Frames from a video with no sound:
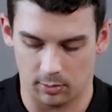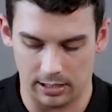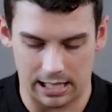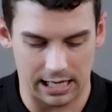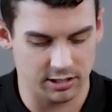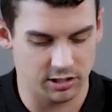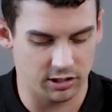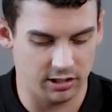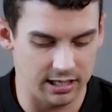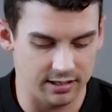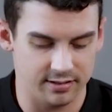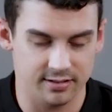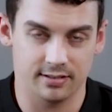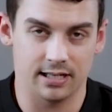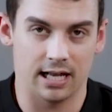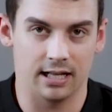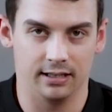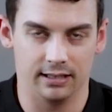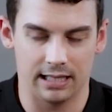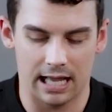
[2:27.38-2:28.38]
will actually
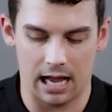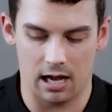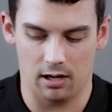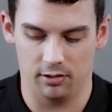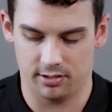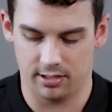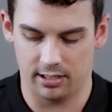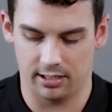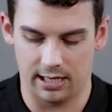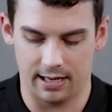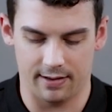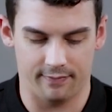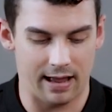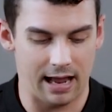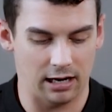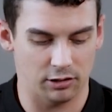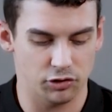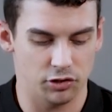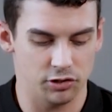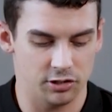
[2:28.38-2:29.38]
extend down to give
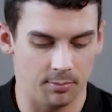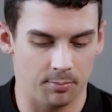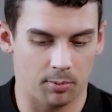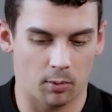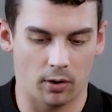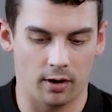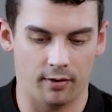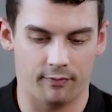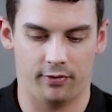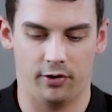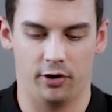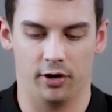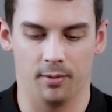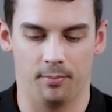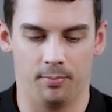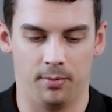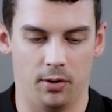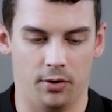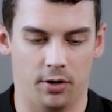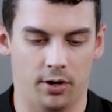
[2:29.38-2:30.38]
extra support for your
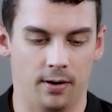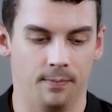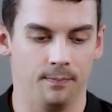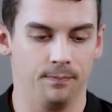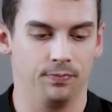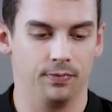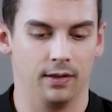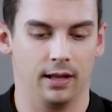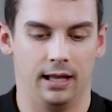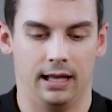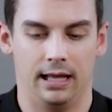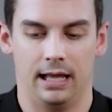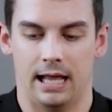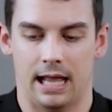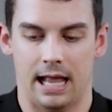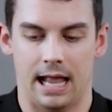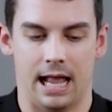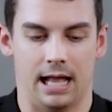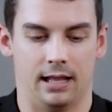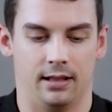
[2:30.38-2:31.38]
computer.
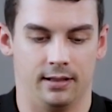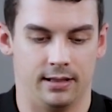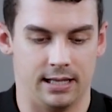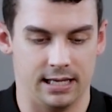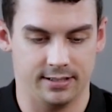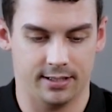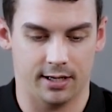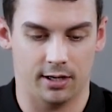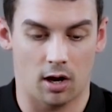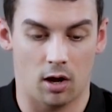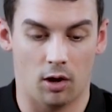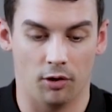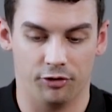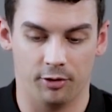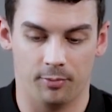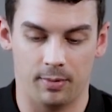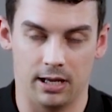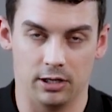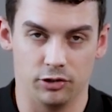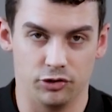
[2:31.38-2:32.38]
And this can also
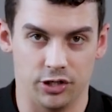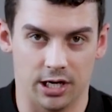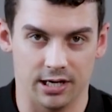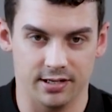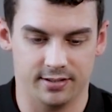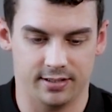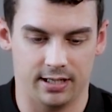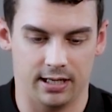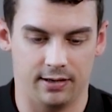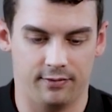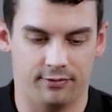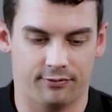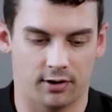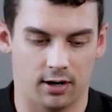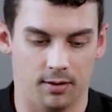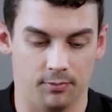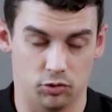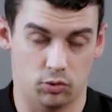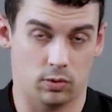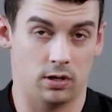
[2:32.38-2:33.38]
be adjusted
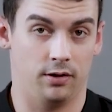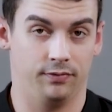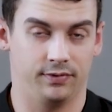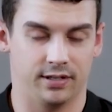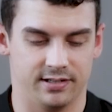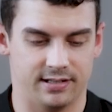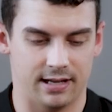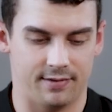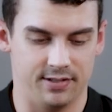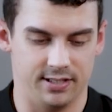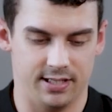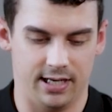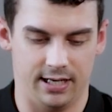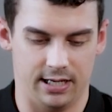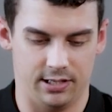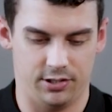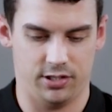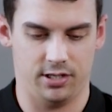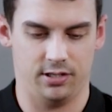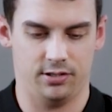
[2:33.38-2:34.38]
from 12 to 17
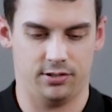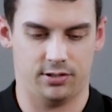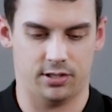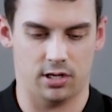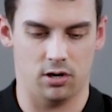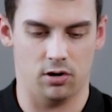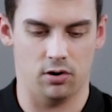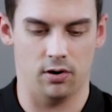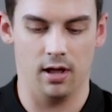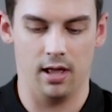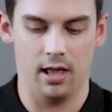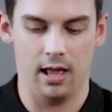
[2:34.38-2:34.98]
inches. So